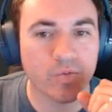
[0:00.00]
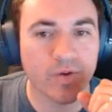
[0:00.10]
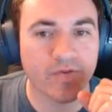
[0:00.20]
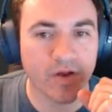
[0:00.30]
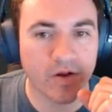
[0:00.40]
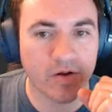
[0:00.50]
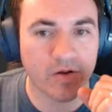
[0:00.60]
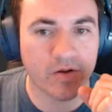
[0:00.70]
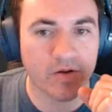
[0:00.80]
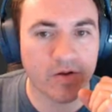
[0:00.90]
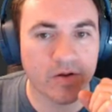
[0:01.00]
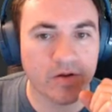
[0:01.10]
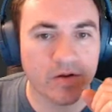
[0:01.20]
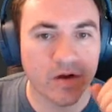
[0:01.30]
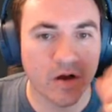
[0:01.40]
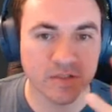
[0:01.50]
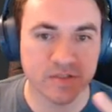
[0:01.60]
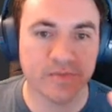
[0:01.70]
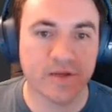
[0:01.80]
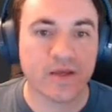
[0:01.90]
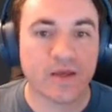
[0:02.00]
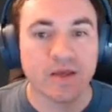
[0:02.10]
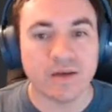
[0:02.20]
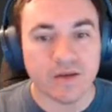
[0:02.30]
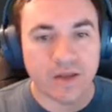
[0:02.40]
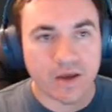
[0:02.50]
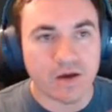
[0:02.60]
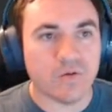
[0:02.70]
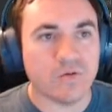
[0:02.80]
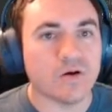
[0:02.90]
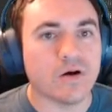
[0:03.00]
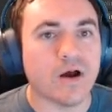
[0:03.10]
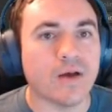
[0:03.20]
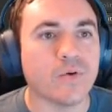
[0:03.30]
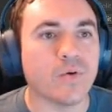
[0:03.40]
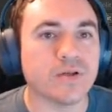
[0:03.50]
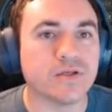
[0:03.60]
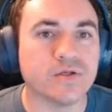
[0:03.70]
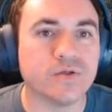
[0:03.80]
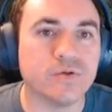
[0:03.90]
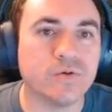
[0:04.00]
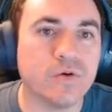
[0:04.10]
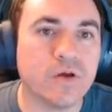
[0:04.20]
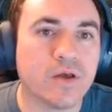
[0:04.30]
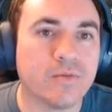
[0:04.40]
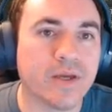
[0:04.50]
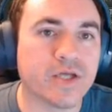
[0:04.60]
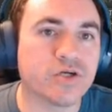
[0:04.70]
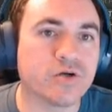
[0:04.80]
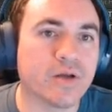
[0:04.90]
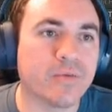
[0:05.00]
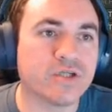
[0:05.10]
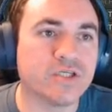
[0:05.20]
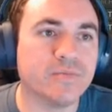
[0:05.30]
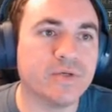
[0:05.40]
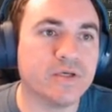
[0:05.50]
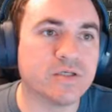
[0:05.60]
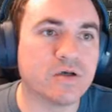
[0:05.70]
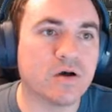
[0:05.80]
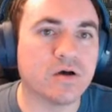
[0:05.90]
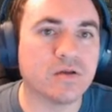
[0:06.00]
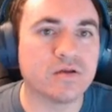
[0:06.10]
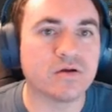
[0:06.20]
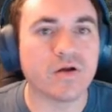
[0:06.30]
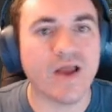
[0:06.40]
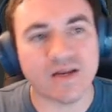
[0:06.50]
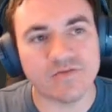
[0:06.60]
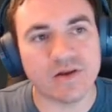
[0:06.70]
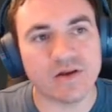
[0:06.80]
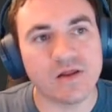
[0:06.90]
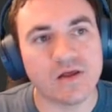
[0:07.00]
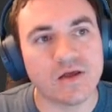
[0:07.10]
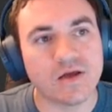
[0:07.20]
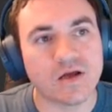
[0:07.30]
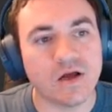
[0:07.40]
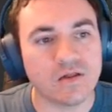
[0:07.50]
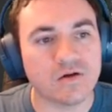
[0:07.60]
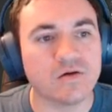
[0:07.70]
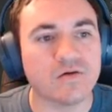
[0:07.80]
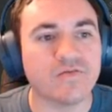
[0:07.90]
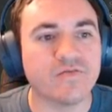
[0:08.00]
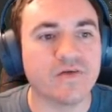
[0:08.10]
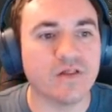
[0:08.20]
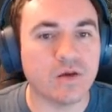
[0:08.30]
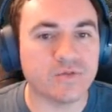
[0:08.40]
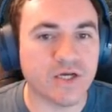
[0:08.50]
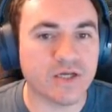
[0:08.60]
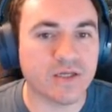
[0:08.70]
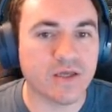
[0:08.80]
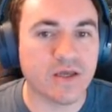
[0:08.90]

Right there. Awesome. Now I'm going to make sure MRGB is on or activated. Color, fill object.